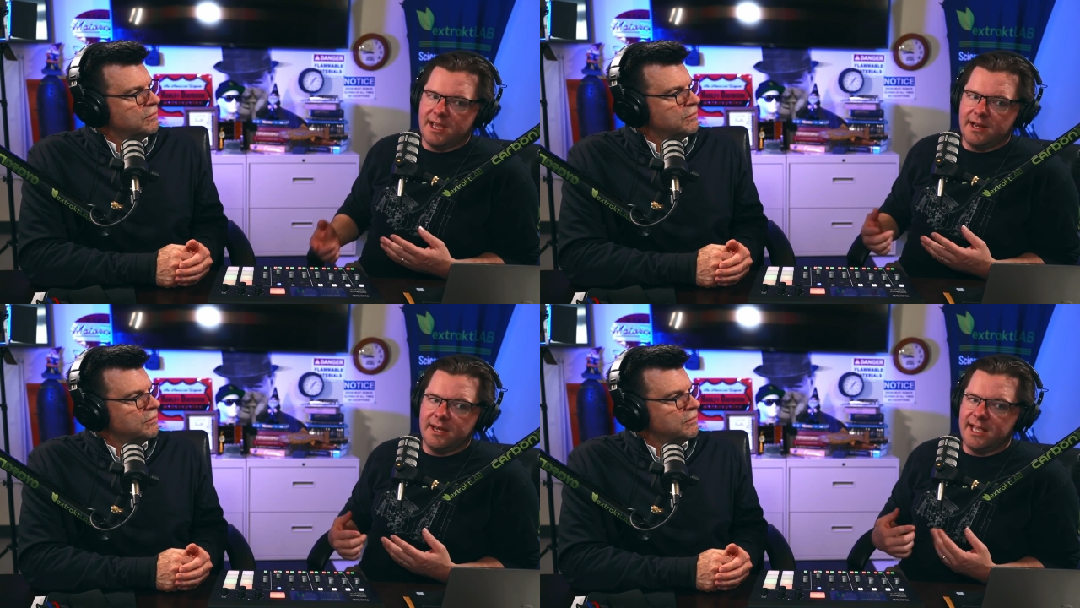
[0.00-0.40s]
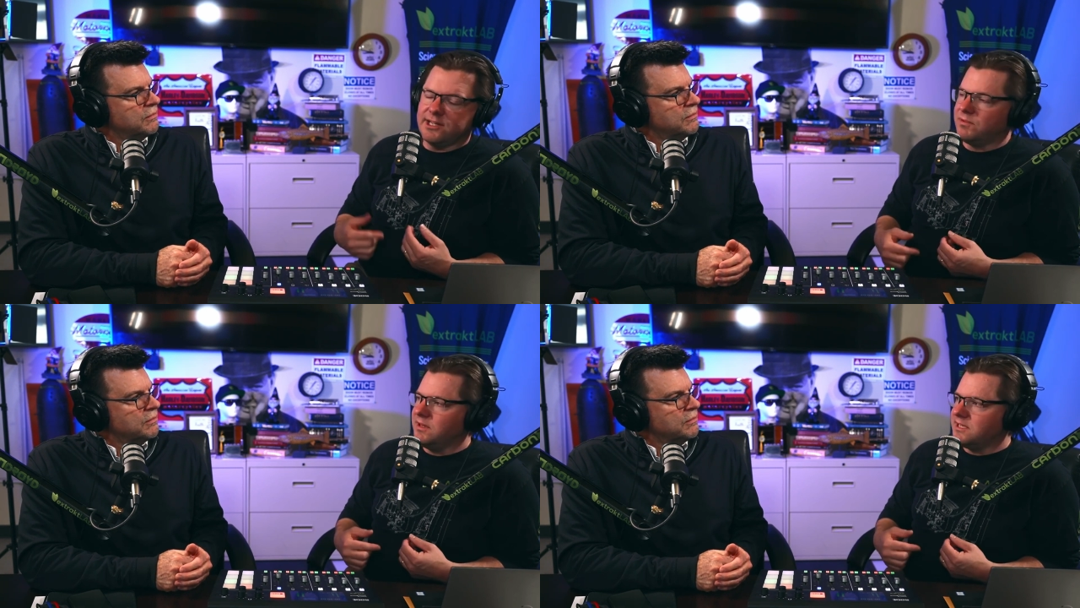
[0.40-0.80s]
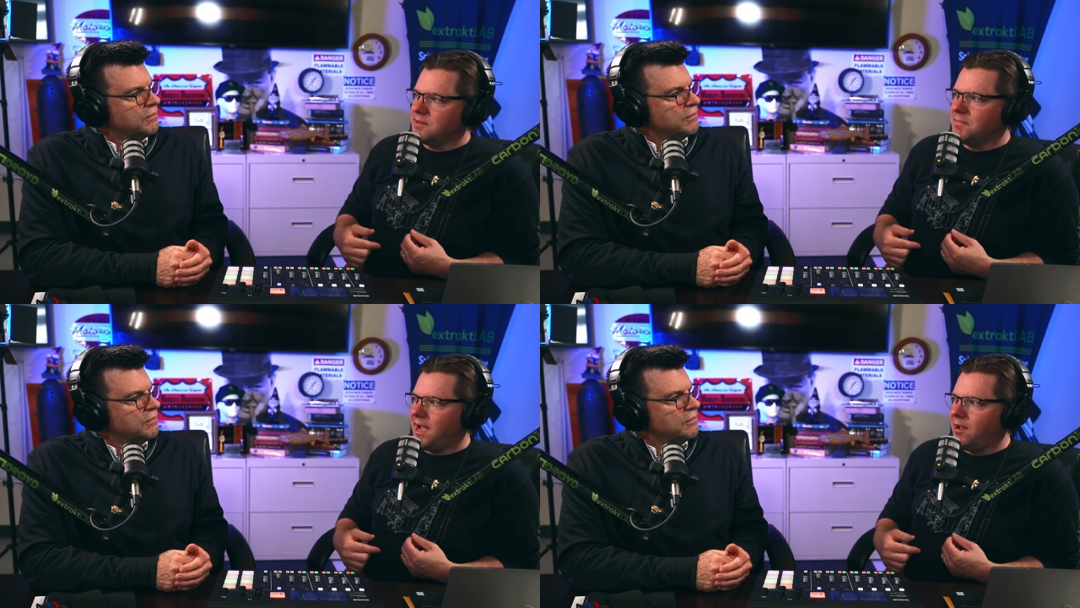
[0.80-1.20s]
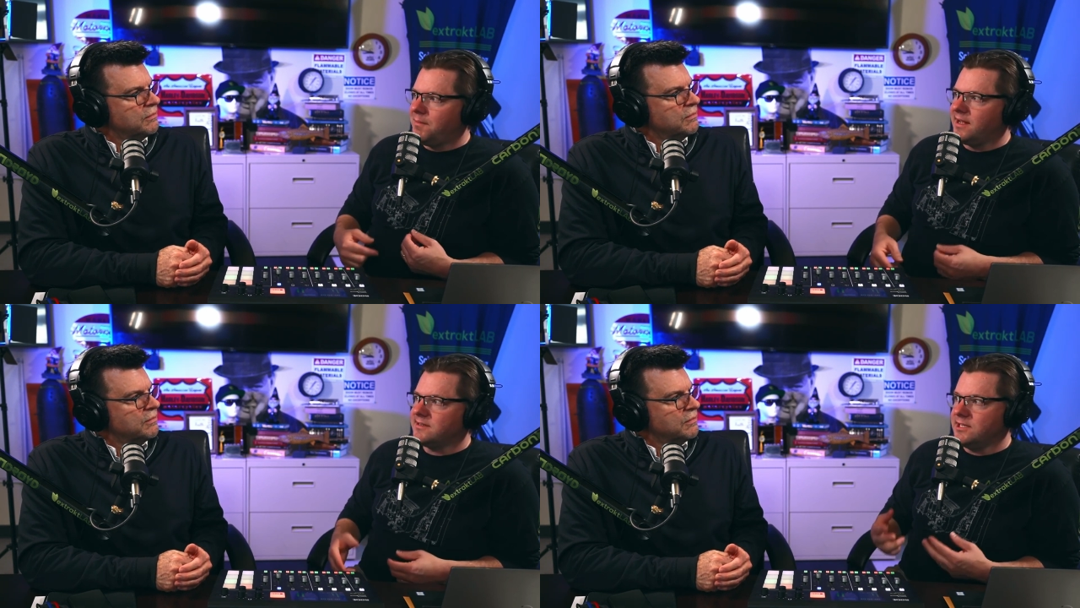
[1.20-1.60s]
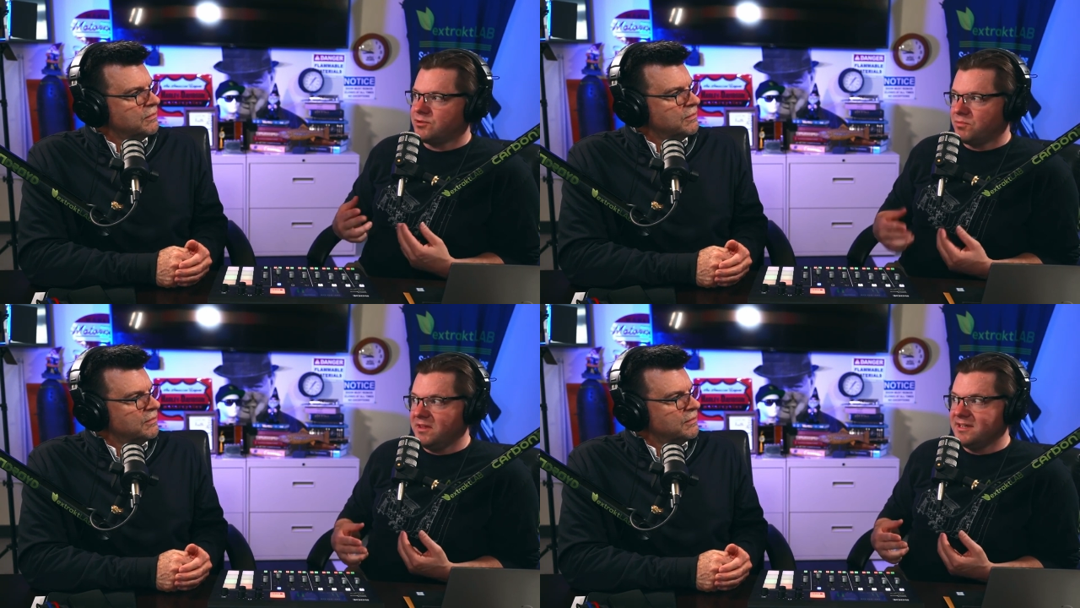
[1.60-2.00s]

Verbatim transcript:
Speaker 1: It really is the biomass. It really is that